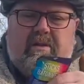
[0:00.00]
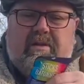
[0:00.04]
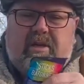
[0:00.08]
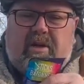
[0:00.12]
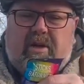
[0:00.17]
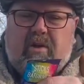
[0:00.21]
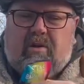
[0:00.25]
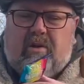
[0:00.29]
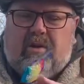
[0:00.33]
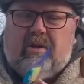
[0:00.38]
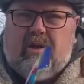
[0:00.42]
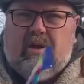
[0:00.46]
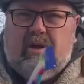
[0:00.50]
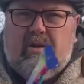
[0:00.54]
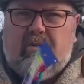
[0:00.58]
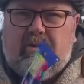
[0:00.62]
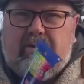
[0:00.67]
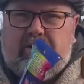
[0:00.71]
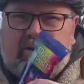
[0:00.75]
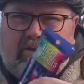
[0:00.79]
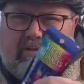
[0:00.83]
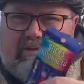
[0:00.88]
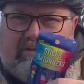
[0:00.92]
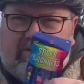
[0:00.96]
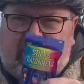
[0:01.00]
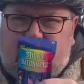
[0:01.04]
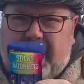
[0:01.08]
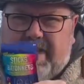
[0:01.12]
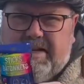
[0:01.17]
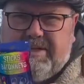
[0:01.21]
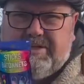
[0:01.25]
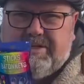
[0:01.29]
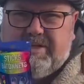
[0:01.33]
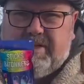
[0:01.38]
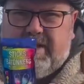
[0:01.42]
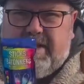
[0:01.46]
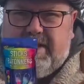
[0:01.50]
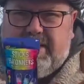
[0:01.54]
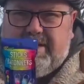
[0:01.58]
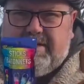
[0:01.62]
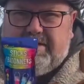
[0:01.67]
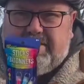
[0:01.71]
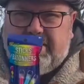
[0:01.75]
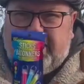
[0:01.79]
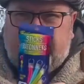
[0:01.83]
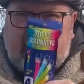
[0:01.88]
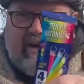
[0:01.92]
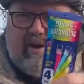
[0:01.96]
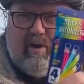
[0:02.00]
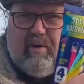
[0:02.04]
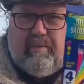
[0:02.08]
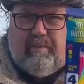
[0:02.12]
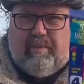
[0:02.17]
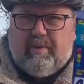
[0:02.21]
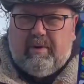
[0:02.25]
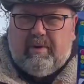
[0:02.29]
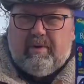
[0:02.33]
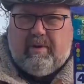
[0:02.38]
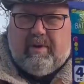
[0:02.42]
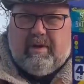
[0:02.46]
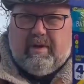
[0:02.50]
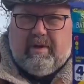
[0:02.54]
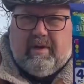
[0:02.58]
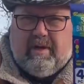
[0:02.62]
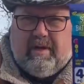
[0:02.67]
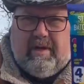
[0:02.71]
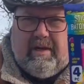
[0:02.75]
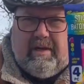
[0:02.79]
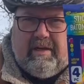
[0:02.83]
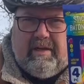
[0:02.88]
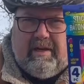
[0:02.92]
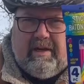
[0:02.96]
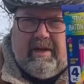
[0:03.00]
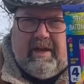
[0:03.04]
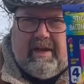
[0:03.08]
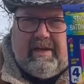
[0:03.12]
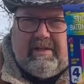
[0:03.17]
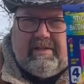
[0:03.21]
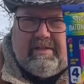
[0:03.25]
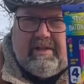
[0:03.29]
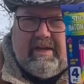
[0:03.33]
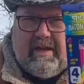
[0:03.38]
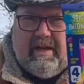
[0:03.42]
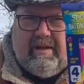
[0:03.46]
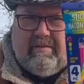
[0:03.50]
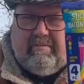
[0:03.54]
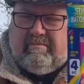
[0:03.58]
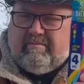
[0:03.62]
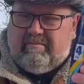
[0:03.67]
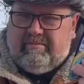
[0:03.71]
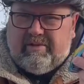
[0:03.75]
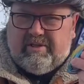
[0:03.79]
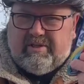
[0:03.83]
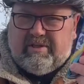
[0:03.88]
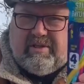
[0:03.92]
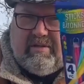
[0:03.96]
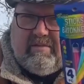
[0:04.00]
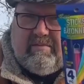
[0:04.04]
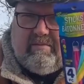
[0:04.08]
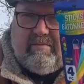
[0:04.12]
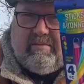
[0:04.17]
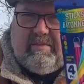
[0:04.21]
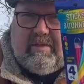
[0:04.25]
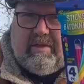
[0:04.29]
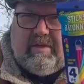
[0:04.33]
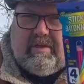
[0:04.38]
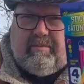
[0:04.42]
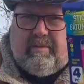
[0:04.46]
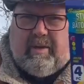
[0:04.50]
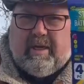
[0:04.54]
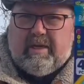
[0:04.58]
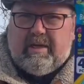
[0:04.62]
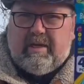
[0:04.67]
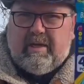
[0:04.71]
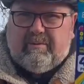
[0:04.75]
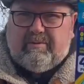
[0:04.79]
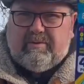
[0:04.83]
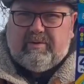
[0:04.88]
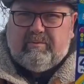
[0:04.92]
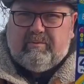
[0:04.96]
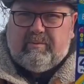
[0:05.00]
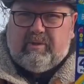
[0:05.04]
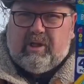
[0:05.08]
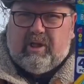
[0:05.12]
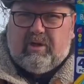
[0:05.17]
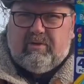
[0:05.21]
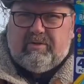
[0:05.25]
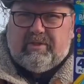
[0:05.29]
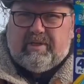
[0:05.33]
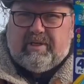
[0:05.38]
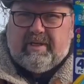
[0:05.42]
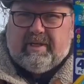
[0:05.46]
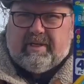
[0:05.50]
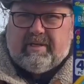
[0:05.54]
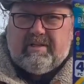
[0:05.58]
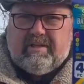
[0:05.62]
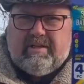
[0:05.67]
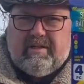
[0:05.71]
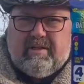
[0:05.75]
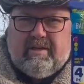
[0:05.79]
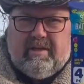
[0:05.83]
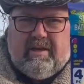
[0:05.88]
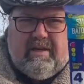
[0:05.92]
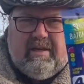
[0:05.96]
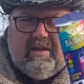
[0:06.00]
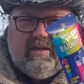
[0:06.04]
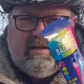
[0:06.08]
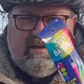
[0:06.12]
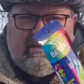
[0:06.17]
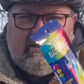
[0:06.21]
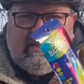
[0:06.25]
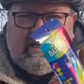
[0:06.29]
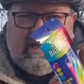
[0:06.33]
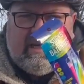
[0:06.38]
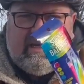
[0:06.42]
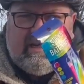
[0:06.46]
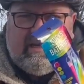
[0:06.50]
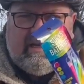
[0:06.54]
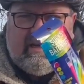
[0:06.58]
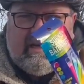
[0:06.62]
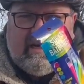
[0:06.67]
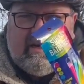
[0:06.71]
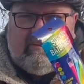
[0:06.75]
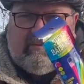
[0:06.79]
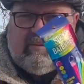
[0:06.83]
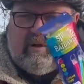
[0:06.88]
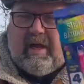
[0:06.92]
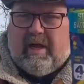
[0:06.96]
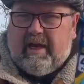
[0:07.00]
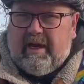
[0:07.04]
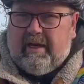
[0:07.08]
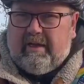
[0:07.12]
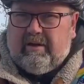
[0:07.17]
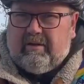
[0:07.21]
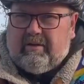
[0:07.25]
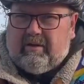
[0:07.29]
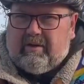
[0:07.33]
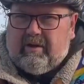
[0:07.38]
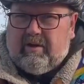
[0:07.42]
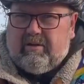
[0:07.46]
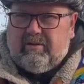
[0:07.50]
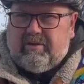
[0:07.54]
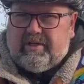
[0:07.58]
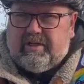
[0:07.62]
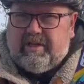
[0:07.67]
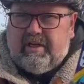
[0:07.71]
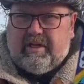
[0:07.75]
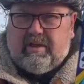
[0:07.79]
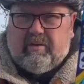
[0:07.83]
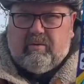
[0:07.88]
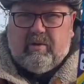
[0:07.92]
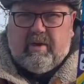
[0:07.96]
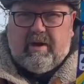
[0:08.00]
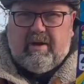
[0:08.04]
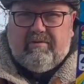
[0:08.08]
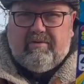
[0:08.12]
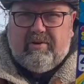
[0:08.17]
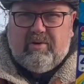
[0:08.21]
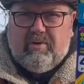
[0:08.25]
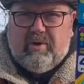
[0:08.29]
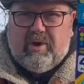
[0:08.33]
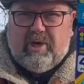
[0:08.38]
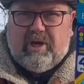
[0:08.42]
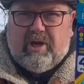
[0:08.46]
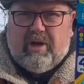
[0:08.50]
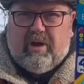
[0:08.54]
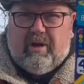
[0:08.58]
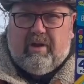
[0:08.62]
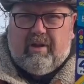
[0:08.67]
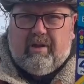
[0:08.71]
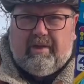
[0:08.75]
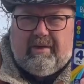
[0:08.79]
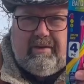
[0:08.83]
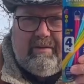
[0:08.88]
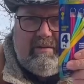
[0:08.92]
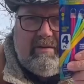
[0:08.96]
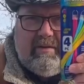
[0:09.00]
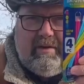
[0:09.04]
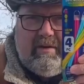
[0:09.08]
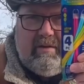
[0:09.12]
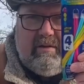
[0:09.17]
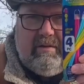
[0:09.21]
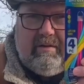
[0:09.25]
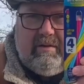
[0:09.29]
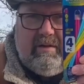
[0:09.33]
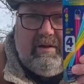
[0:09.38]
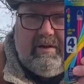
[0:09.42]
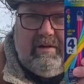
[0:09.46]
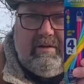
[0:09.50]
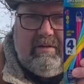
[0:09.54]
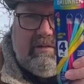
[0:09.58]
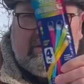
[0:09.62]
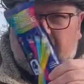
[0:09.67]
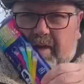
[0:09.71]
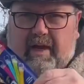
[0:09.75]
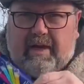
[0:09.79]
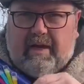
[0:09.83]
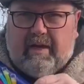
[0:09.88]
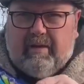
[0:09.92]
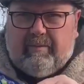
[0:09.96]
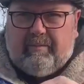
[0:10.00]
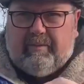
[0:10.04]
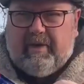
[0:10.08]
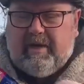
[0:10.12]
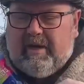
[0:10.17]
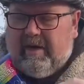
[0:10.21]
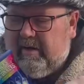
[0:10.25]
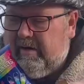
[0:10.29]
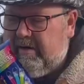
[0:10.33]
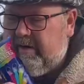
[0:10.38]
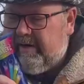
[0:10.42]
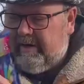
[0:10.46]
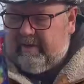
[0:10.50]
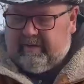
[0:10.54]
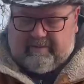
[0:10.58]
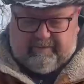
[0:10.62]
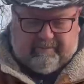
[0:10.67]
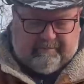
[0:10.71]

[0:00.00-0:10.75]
To go along with your flashlight to help in the nighttime, just pick you up some glow sticks. Take a chem light, glow stick, whatever you want to call it, light up the area.